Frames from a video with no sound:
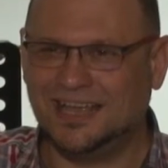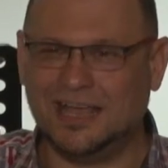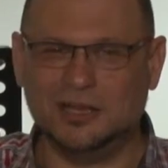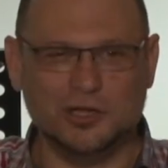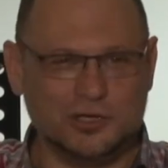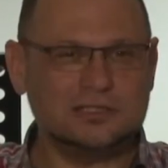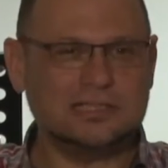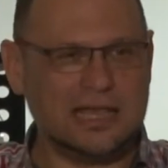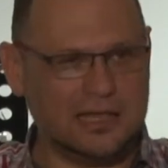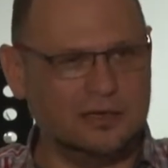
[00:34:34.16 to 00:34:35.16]
And you could
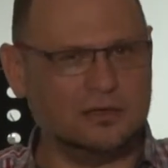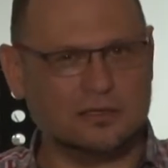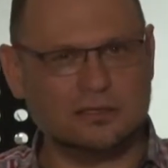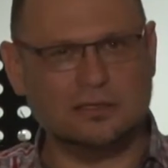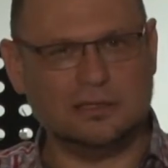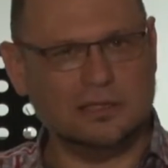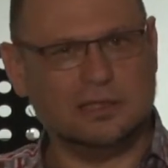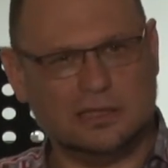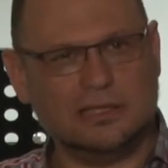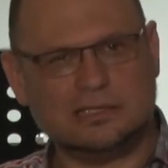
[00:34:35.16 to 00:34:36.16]
say, look,
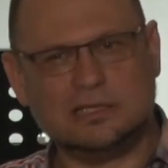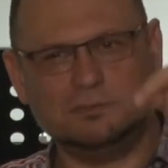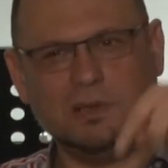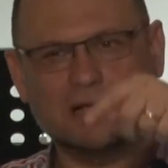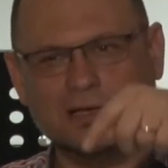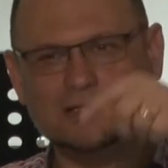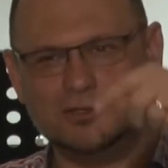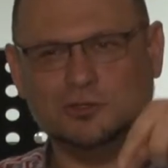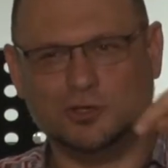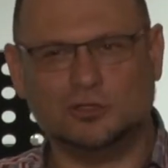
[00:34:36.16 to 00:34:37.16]
this is
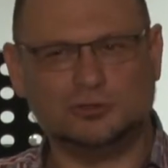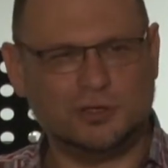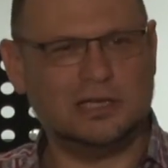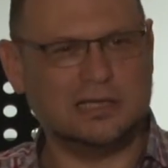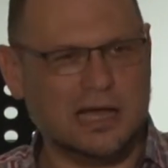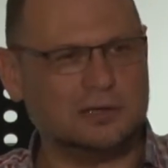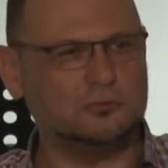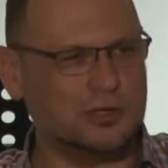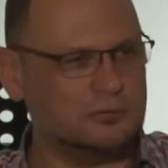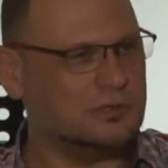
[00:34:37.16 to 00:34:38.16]
because you don't treat
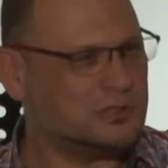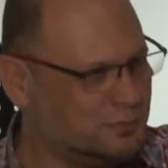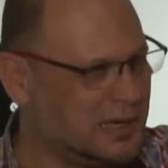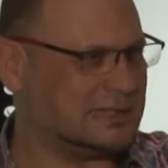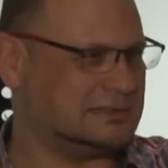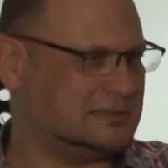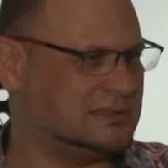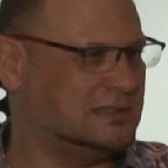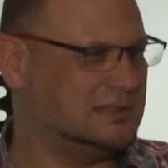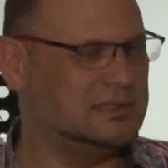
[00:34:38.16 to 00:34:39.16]
God with respect.
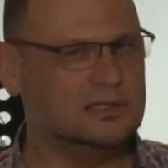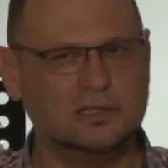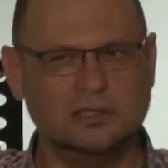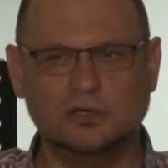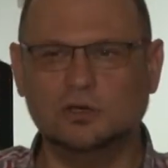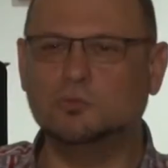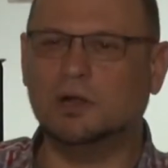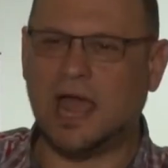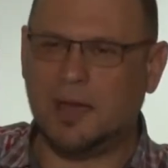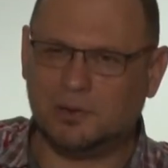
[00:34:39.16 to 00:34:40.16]
Look
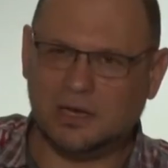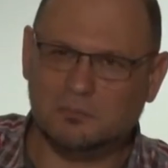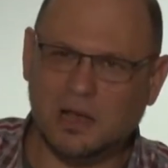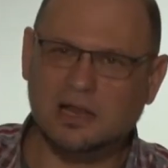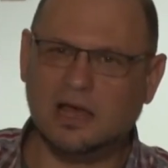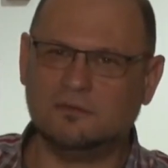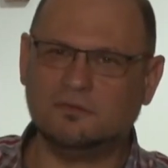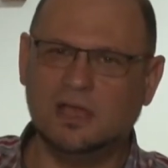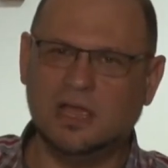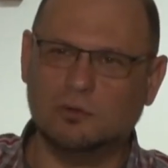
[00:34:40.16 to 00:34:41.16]
what happened in my life.
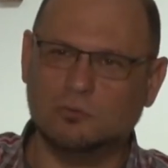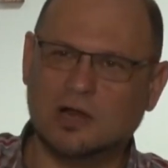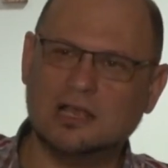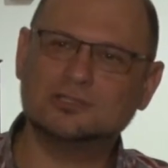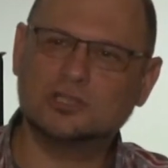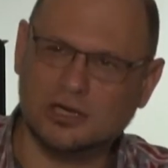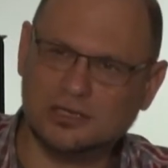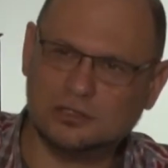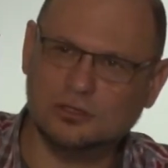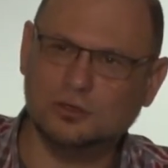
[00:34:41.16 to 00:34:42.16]
And when I
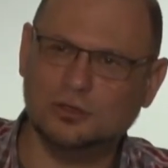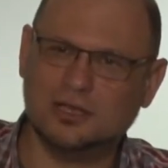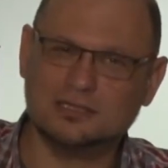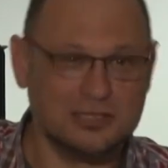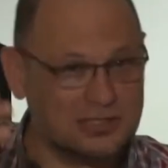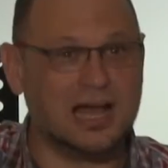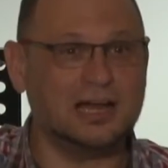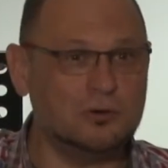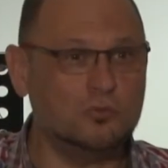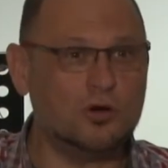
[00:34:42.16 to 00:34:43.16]
started to do this, it's
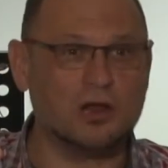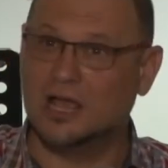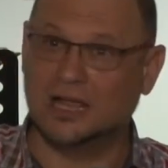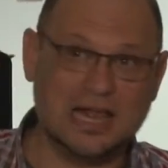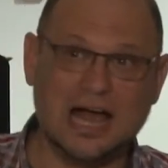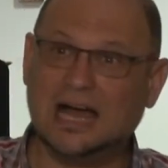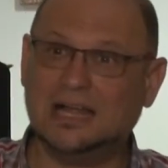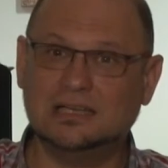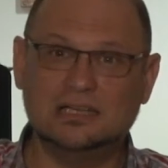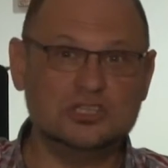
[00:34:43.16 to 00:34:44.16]
God at work.
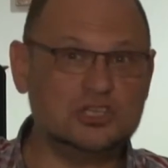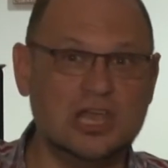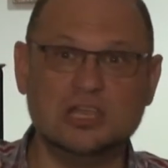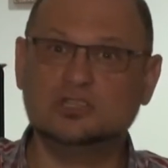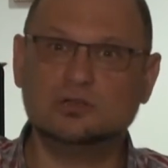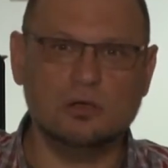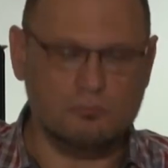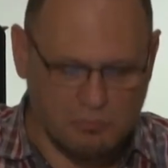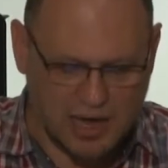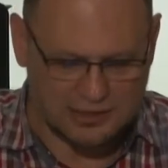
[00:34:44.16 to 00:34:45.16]
God changed
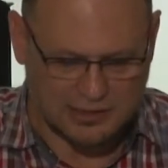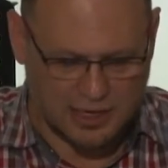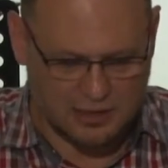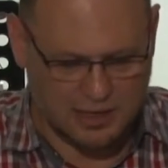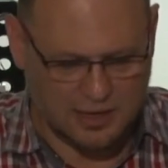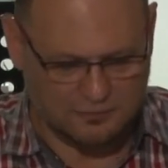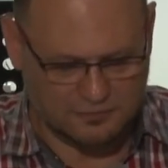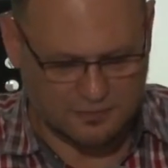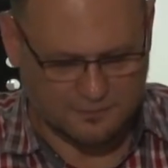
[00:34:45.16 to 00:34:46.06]
my entire life.